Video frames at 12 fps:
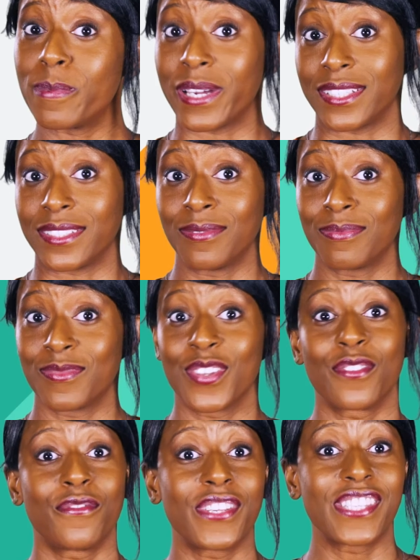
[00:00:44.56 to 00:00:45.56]
button,
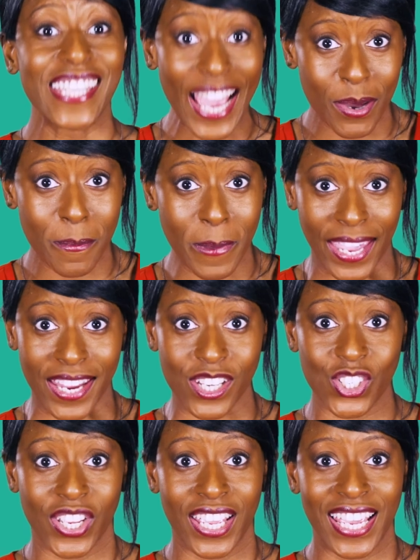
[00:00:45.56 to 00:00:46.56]
visit our
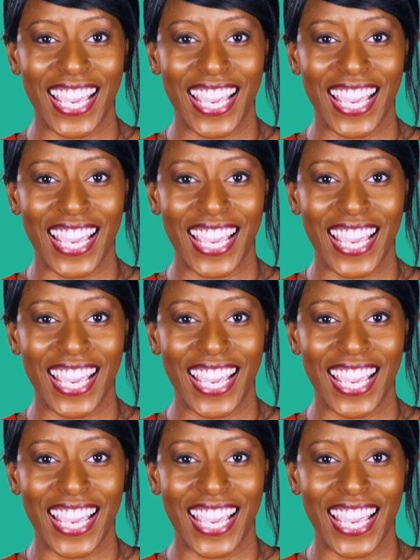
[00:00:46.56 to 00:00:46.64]
page,